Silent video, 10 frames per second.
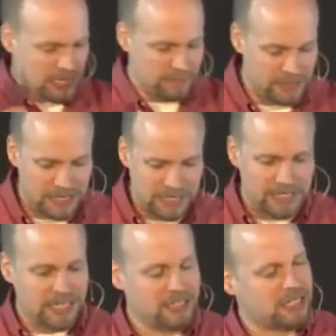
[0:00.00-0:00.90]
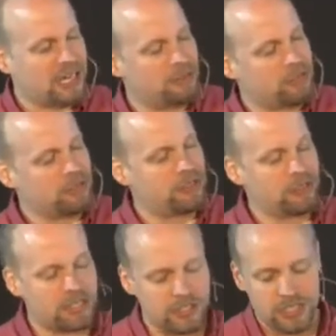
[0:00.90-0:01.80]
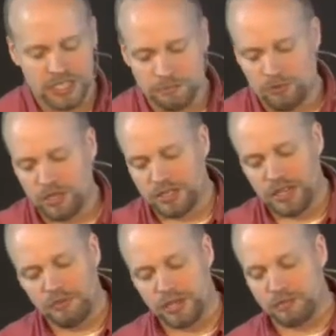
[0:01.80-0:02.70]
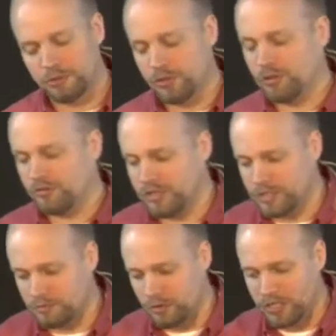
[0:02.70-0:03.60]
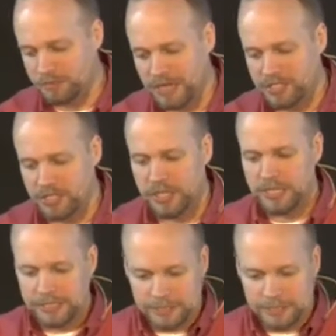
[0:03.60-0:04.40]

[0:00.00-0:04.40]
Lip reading: I'm not going to take the time to go into it because it's not the point that I want to prove in this morning's message.